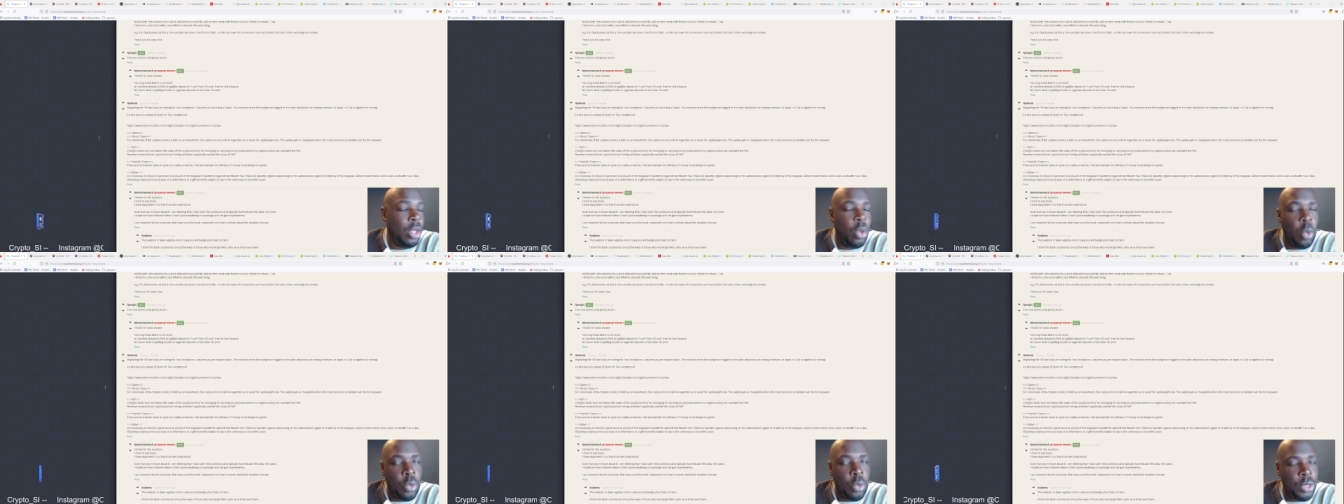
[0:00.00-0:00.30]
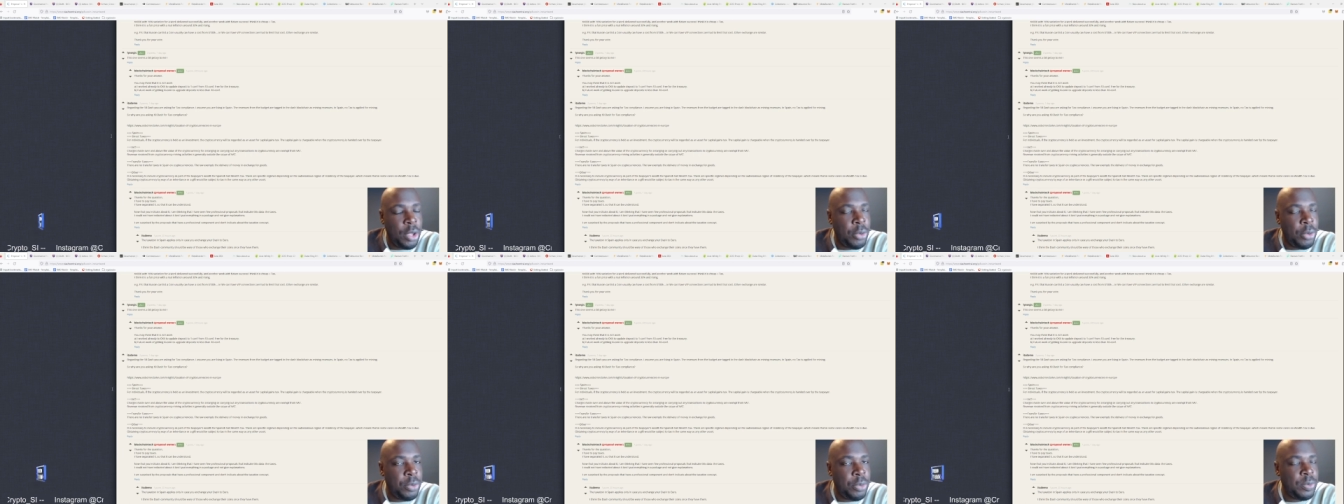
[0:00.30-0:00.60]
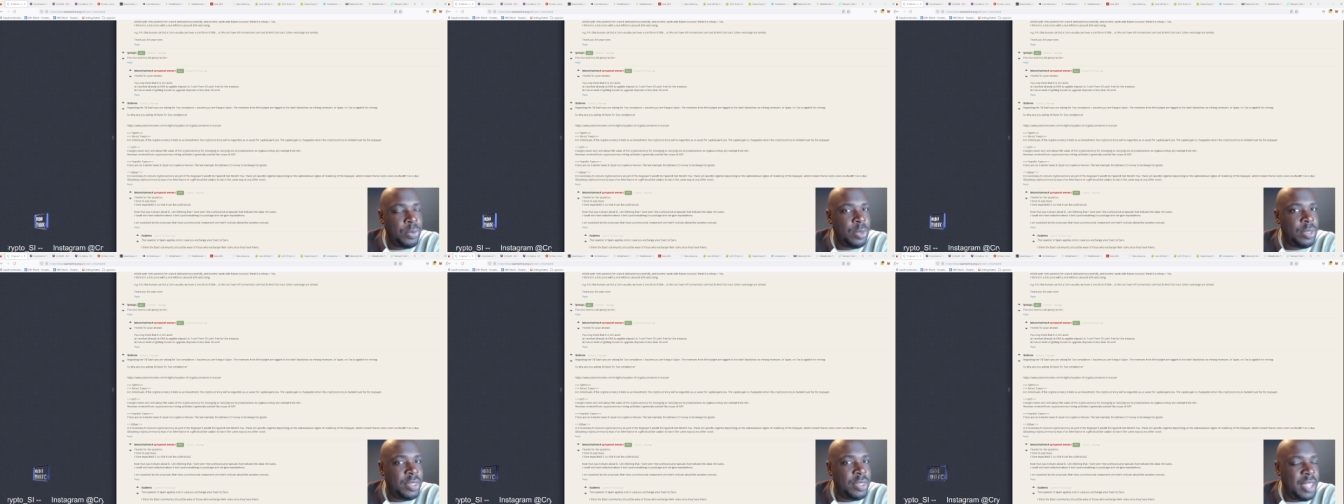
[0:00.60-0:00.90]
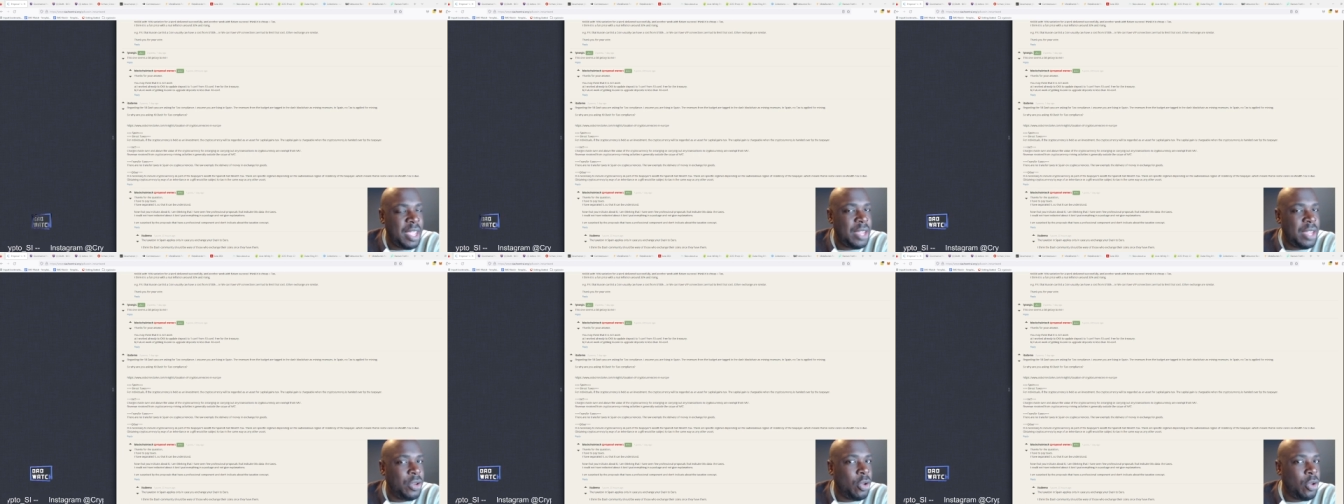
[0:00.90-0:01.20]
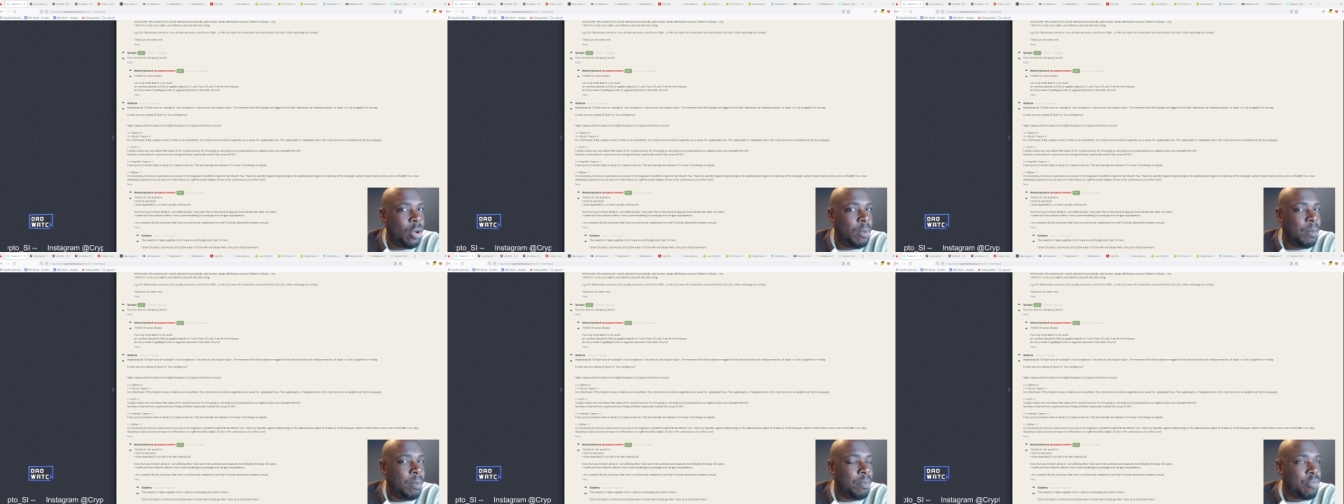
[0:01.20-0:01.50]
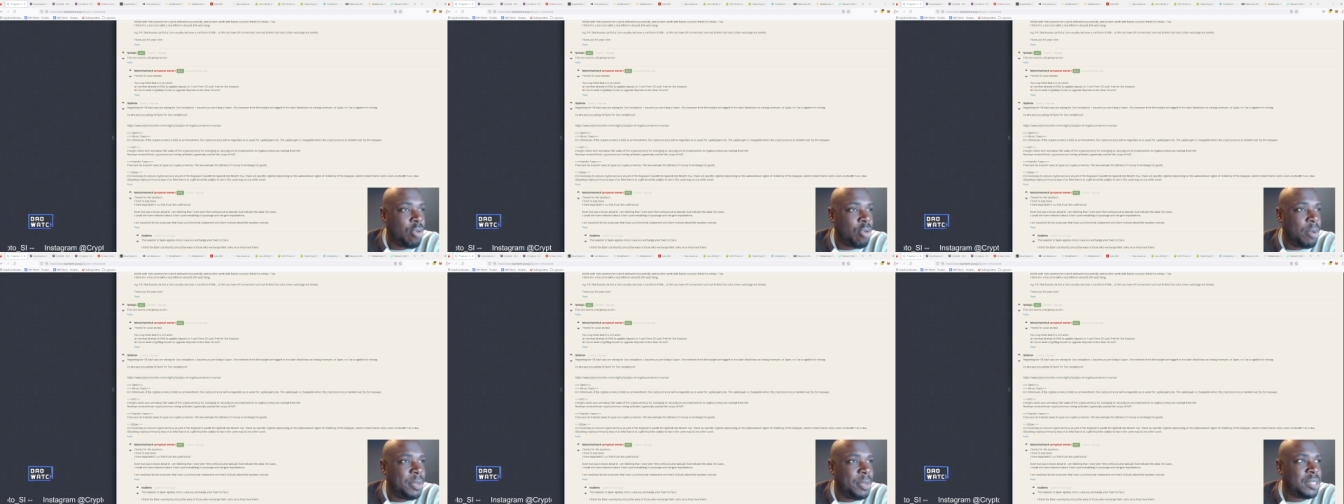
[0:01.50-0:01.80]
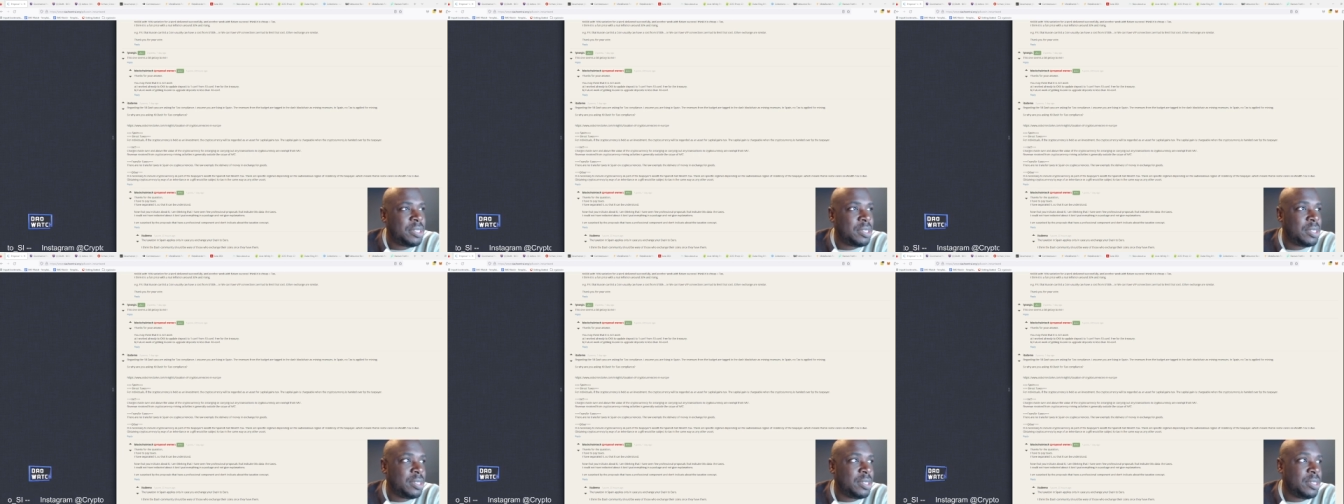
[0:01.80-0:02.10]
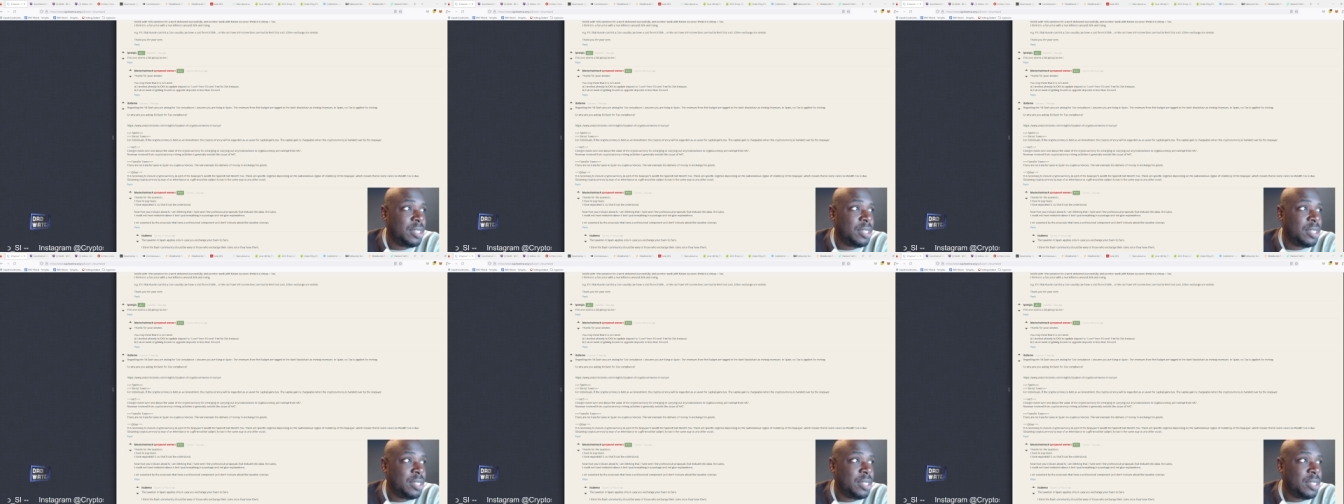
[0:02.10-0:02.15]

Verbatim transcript: although they're not promised.